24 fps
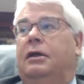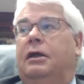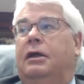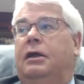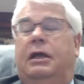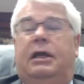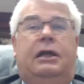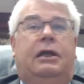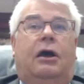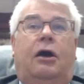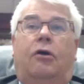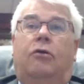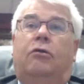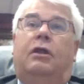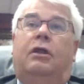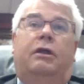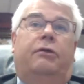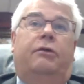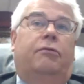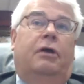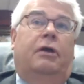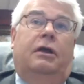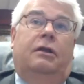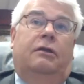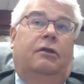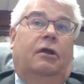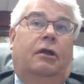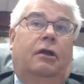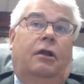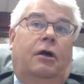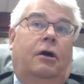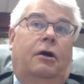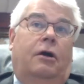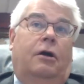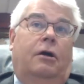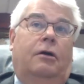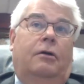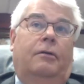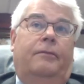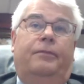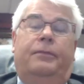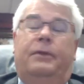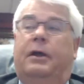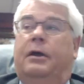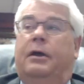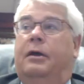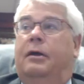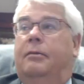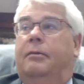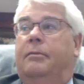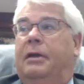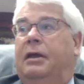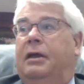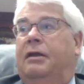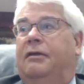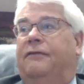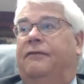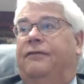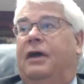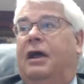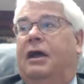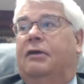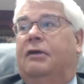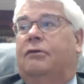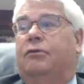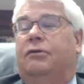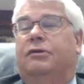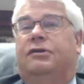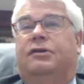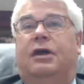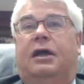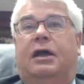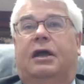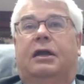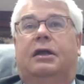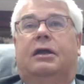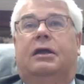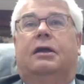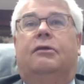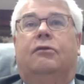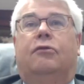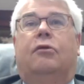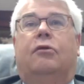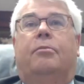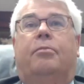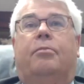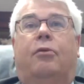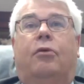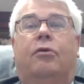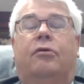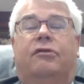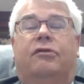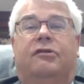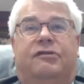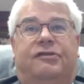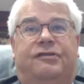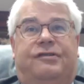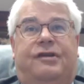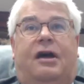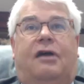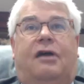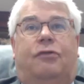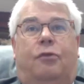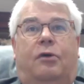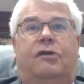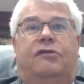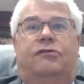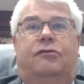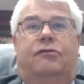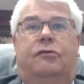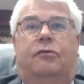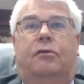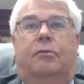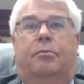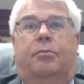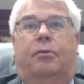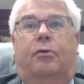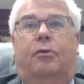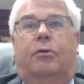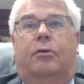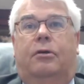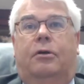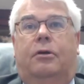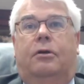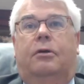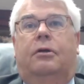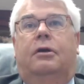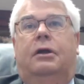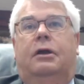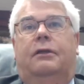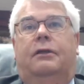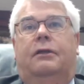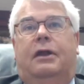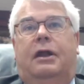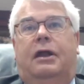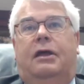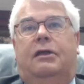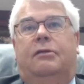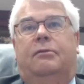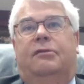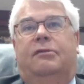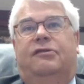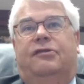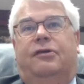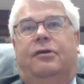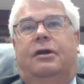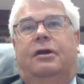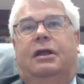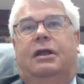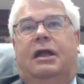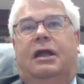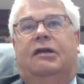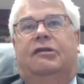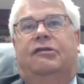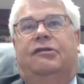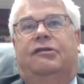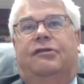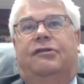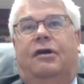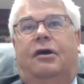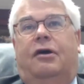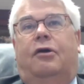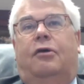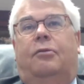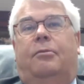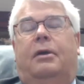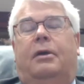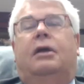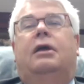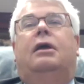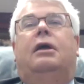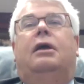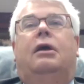He only read the law, and in fact would take the Southwestern Reporter that had the Missouri cases home,